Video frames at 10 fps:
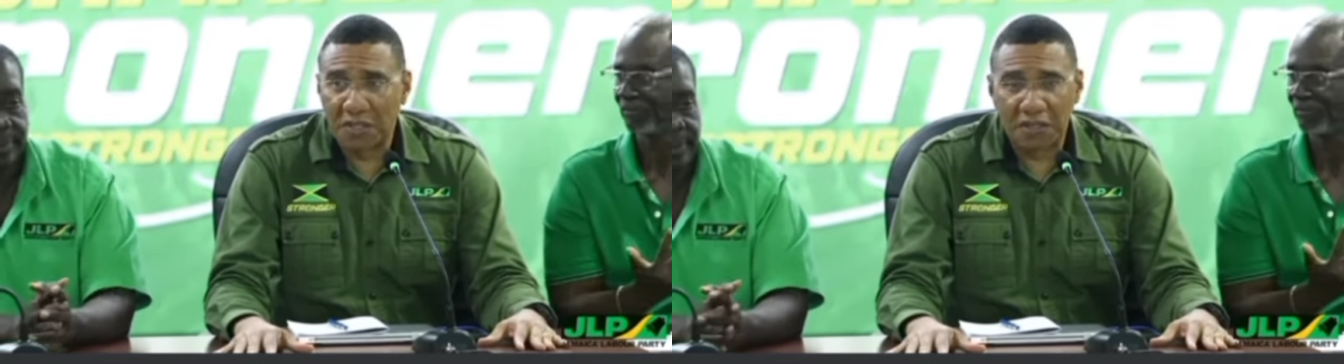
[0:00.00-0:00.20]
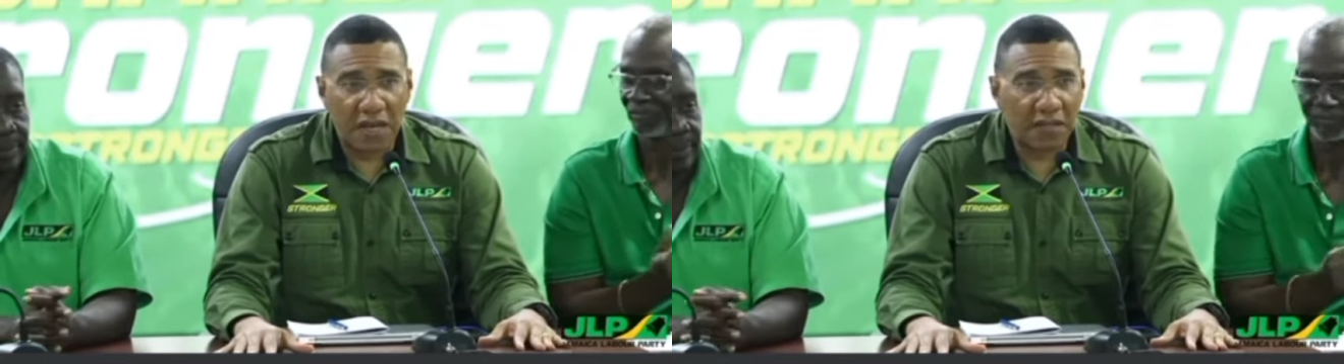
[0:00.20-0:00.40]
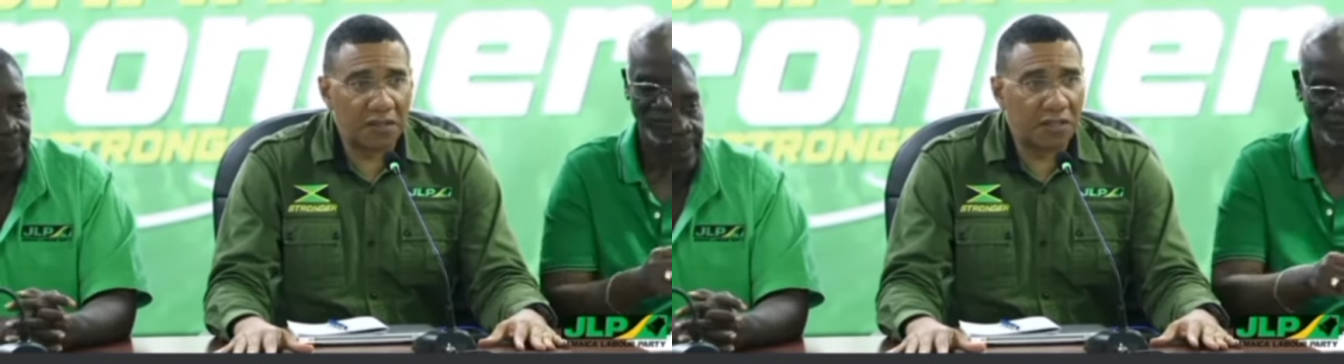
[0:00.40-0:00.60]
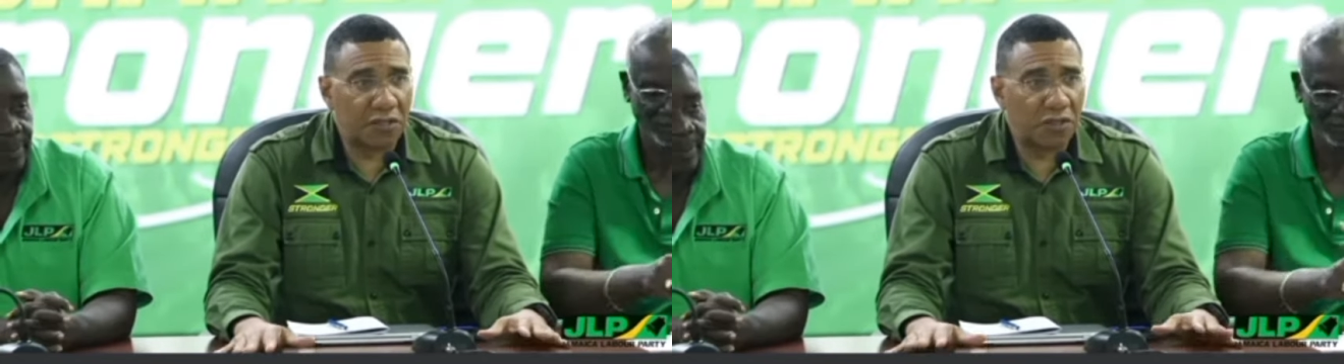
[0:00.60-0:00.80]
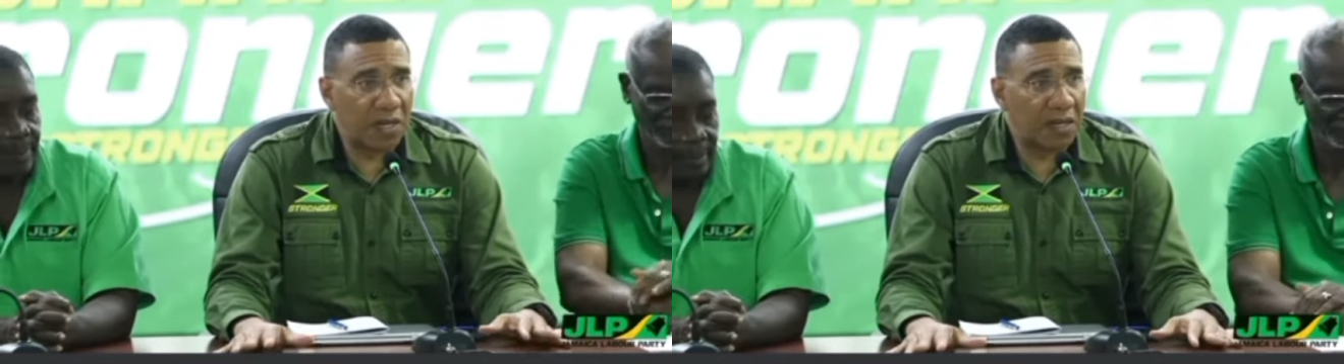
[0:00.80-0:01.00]
that the
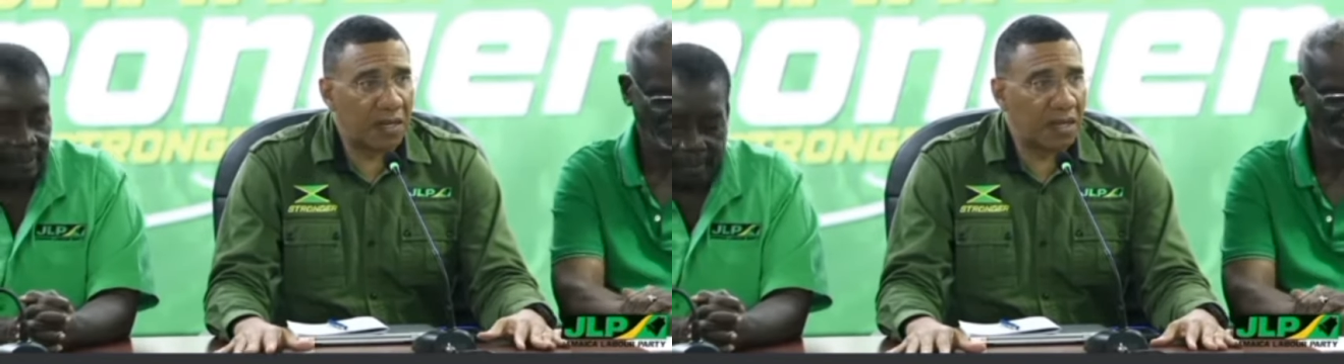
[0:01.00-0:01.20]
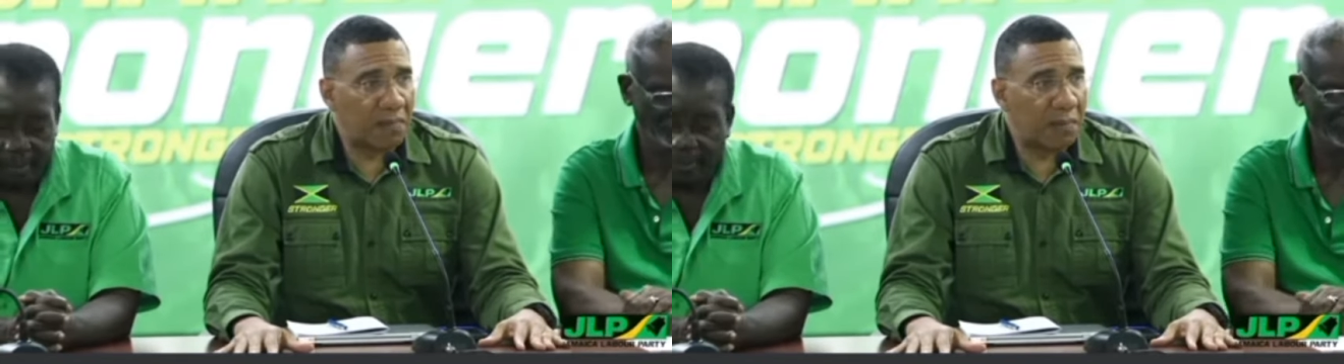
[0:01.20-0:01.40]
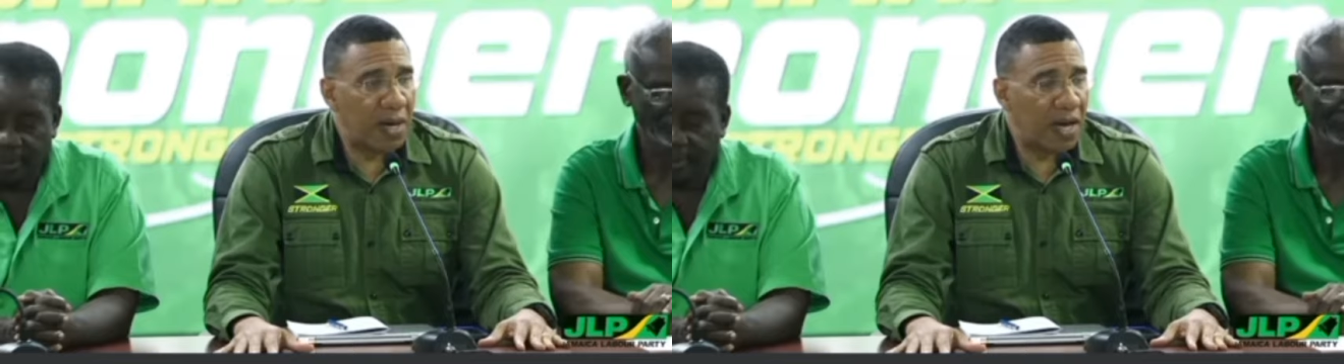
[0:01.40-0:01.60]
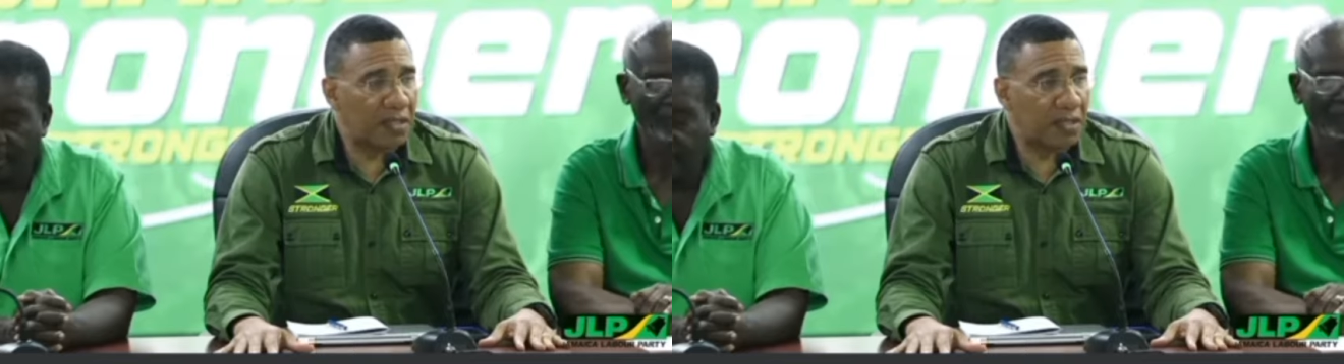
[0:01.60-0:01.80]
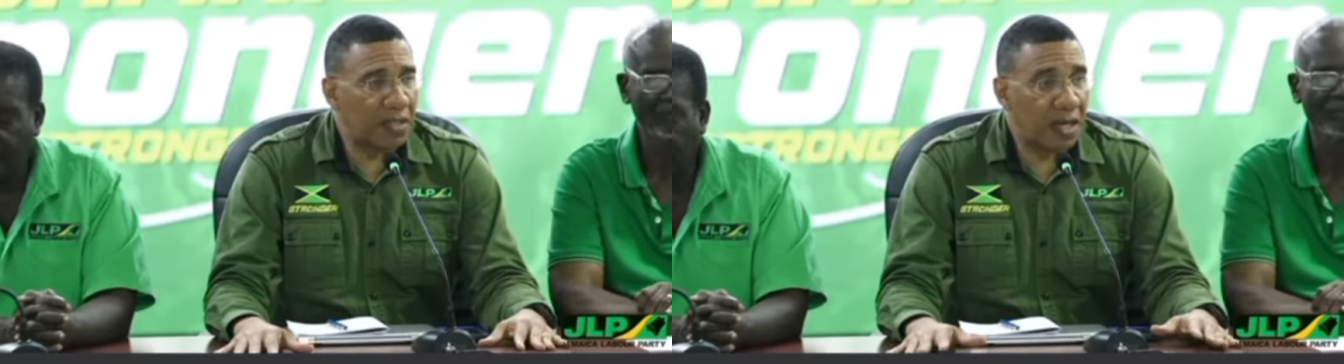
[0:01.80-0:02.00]
Jamaica Labour
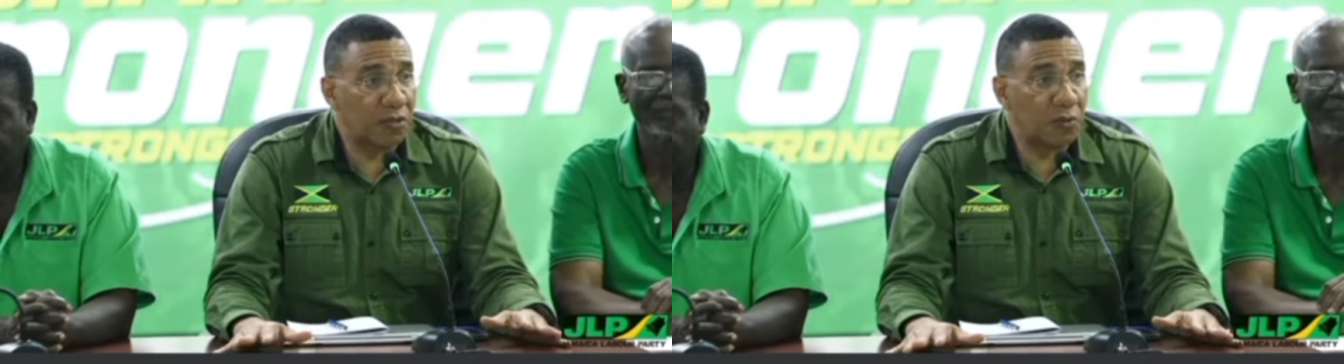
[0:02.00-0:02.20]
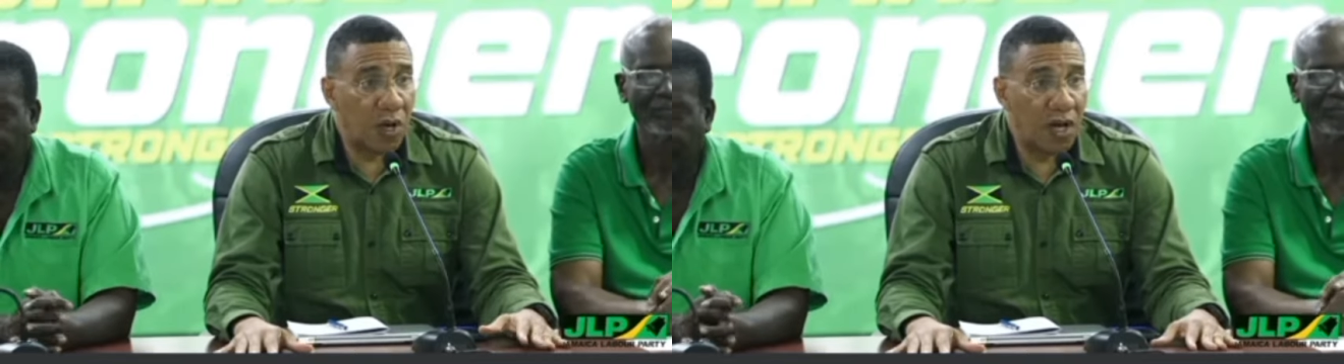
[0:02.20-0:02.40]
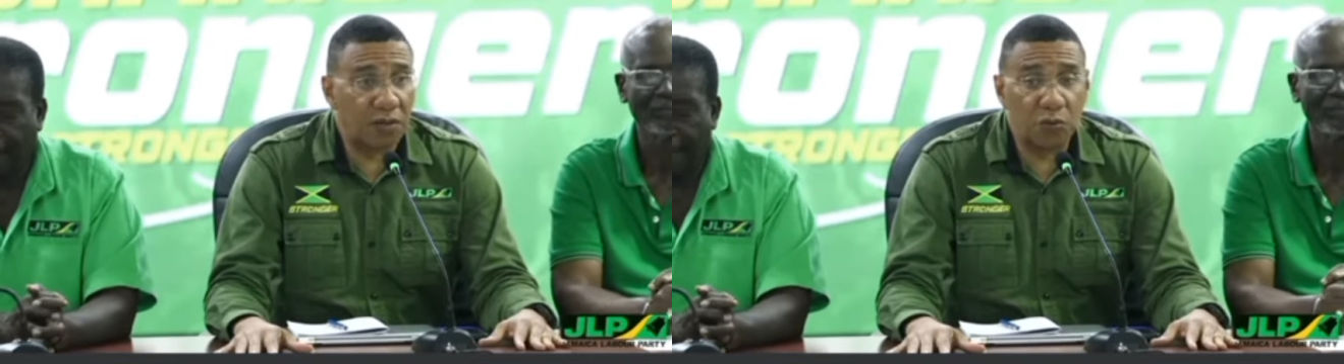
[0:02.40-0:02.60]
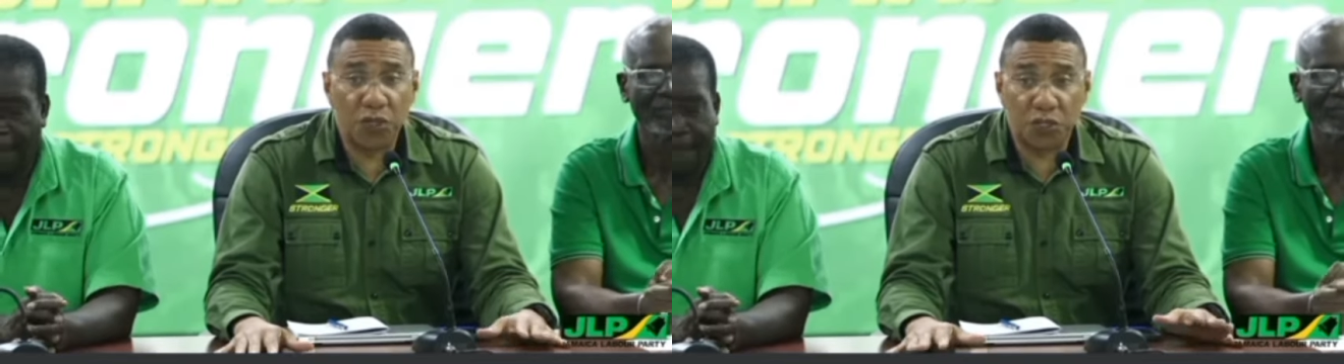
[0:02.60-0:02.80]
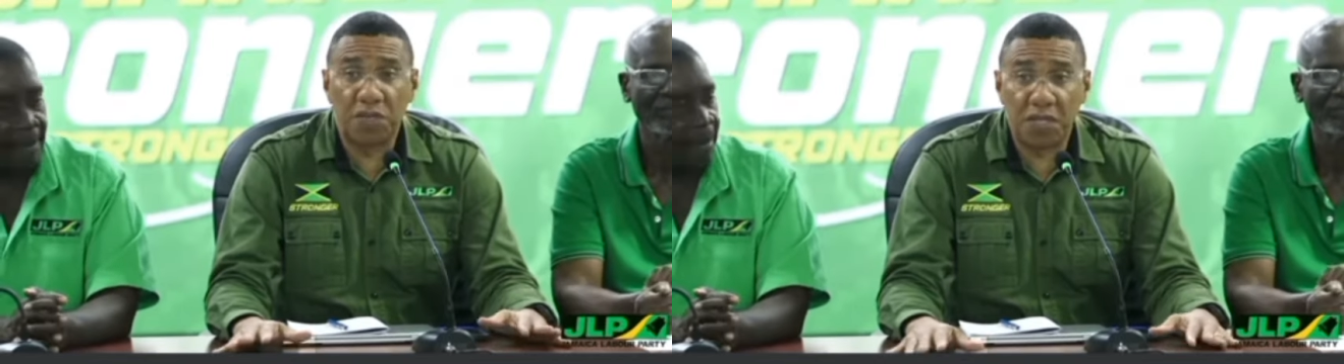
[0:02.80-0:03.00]
Party has won,
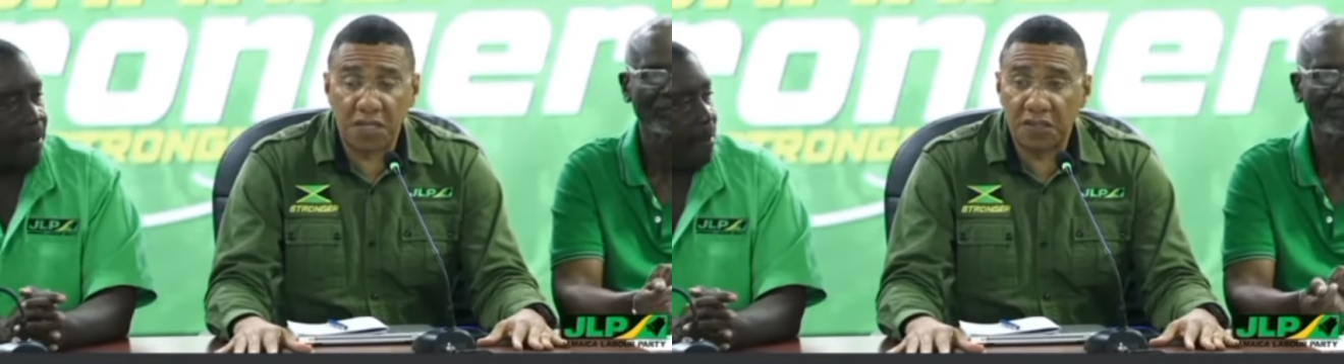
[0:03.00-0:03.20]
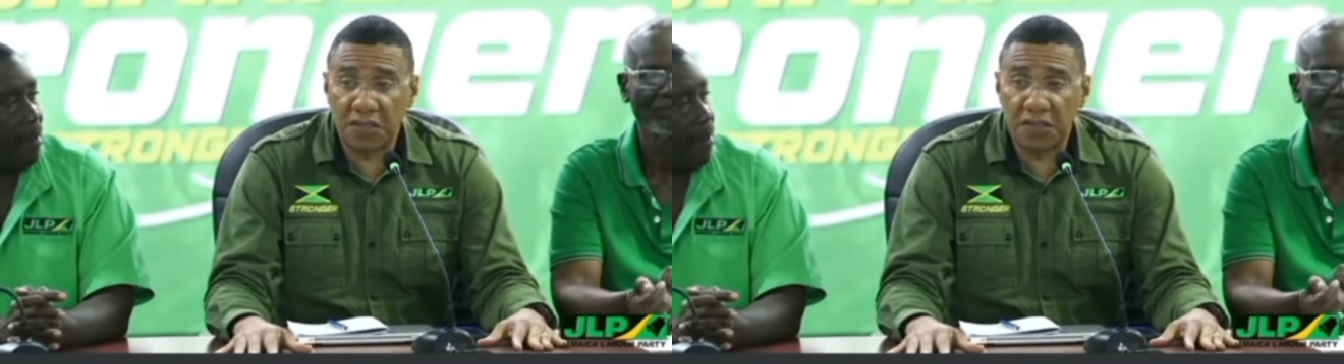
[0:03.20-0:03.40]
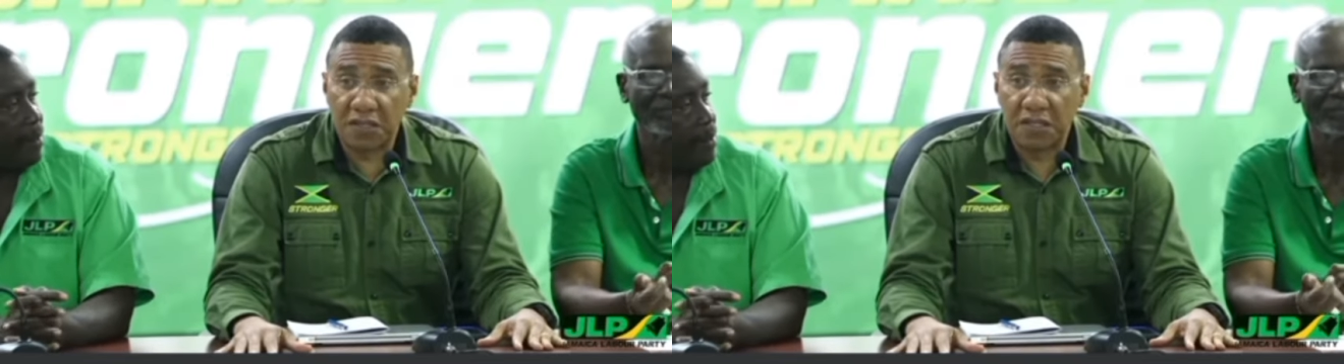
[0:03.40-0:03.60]
which means